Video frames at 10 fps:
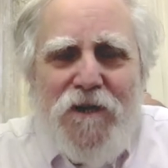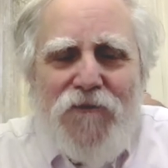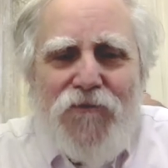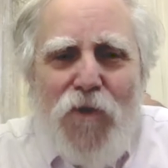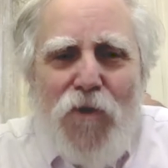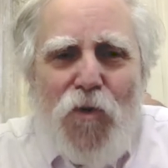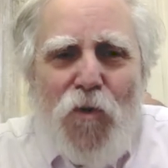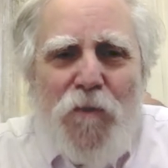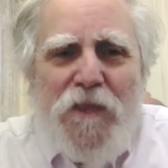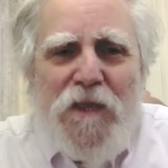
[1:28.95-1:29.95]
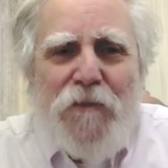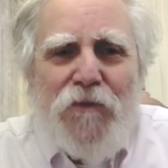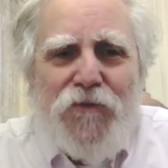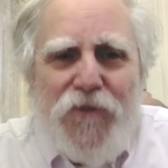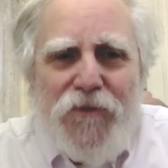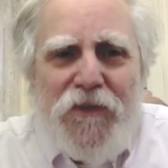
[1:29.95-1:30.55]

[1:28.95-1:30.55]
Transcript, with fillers: of local beables,